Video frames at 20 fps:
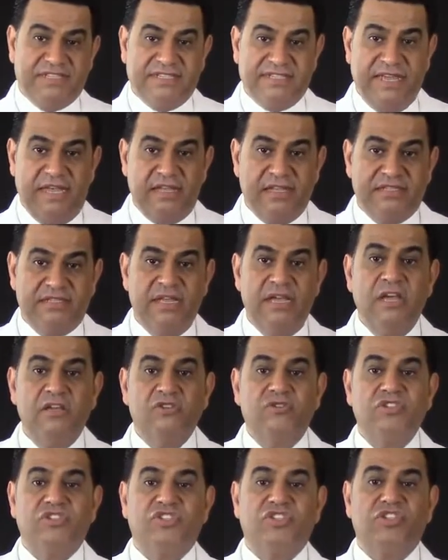cells
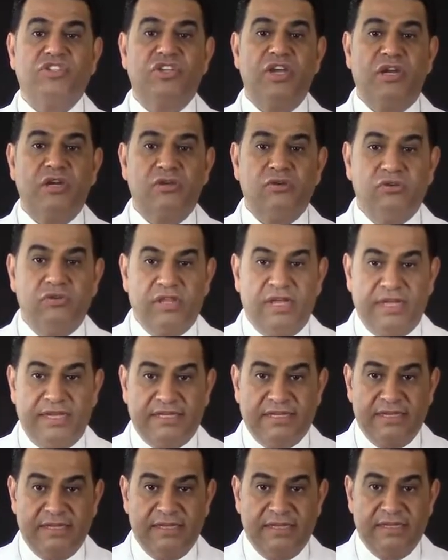to
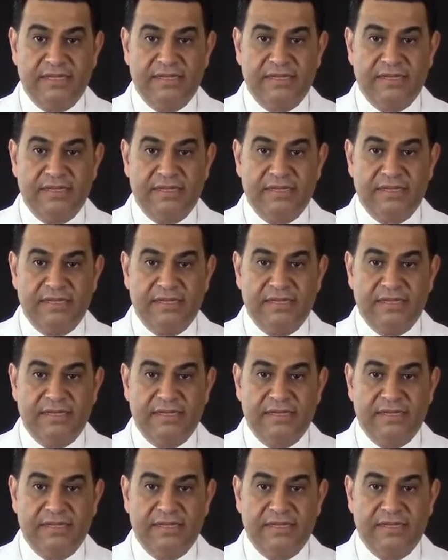circulate